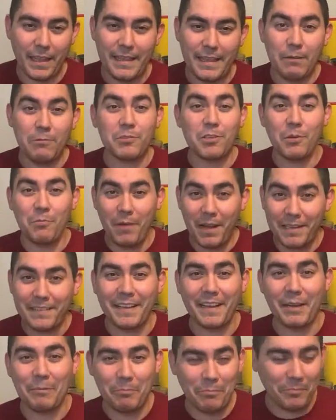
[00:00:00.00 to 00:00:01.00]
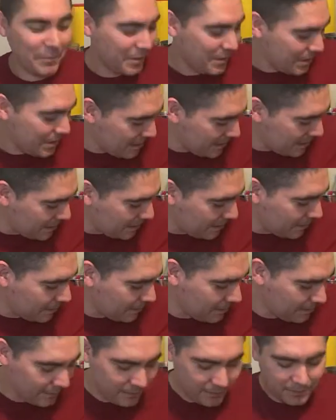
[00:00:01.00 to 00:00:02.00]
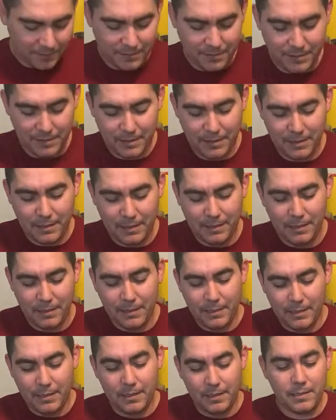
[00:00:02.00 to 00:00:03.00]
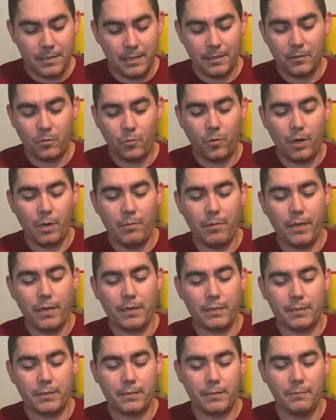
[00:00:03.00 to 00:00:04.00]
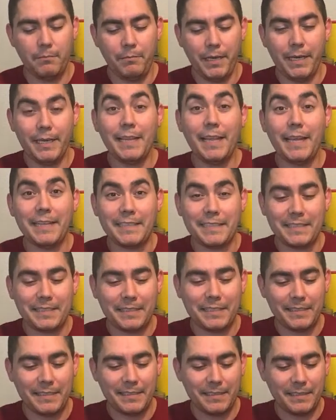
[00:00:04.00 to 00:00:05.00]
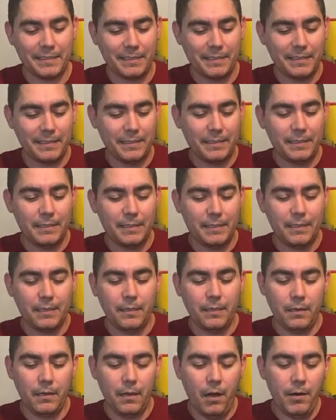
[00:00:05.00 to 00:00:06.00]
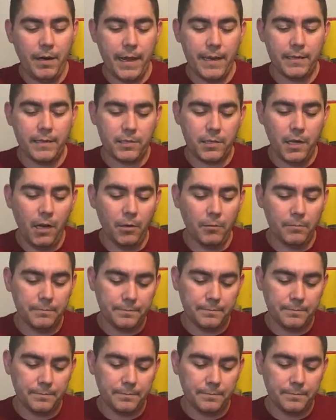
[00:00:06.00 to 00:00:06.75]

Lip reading: it was on my time. So didn't have to worry about being late. Okay, so